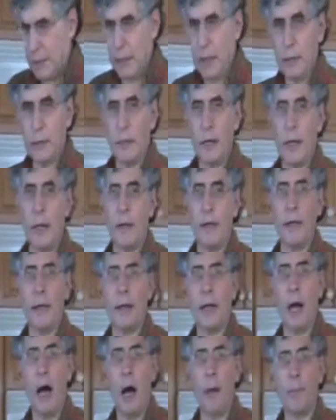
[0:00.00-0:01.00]
in it that I think
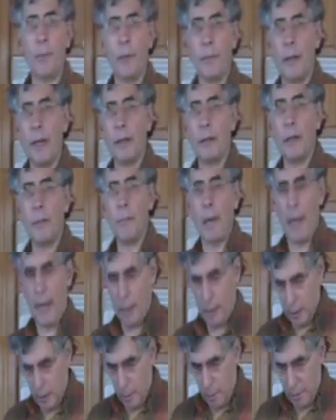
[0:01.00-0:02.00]
complement the
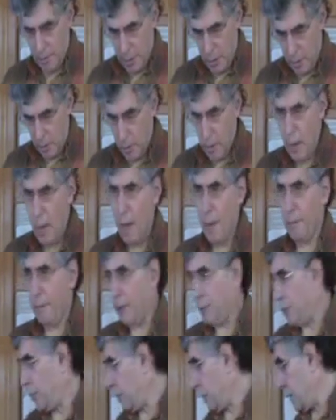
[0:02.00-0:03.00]
paleo meal,
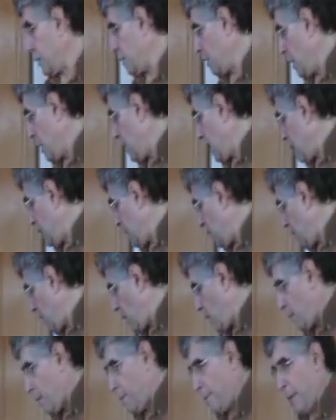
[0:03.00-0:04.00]
but you can, you
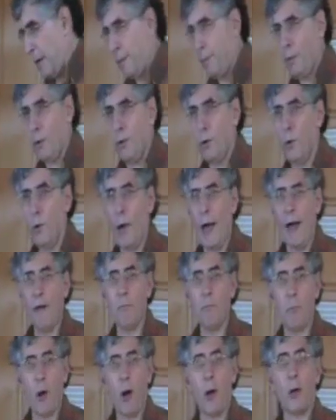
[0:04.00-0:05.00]
know, people who
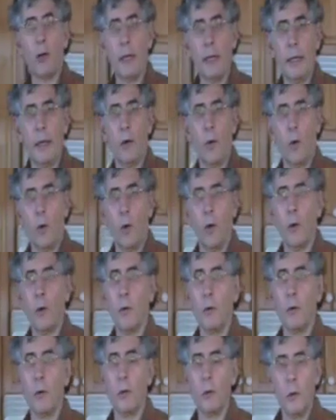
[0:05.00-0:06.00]
have barley
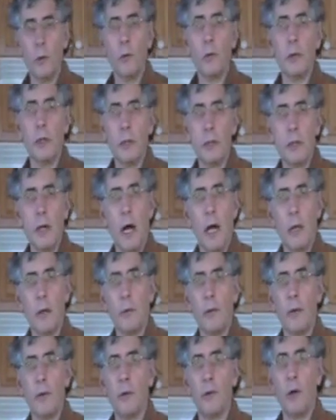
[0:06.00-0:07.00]
or gluten
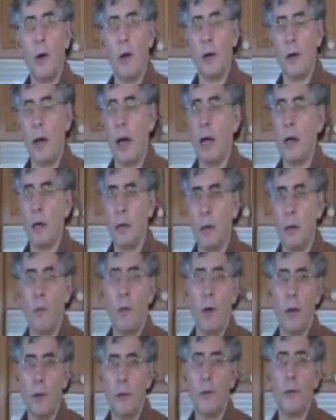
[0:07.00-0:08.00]
intolerance are not going to
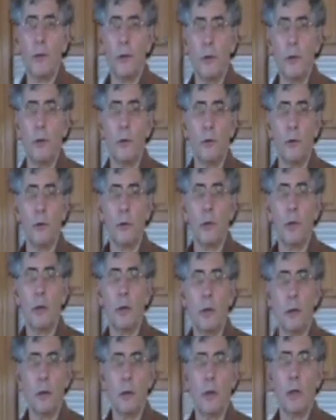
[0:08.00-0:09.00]
want to use
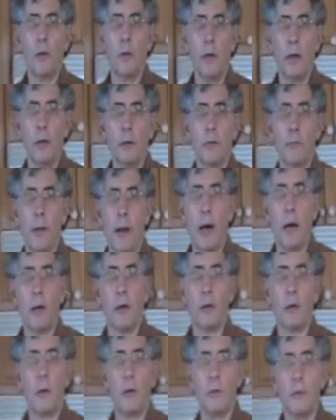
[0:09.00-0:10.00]
the greens powder
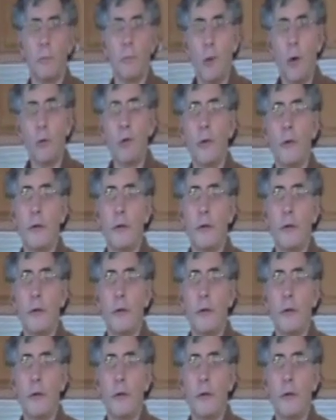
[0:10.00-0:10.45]
because most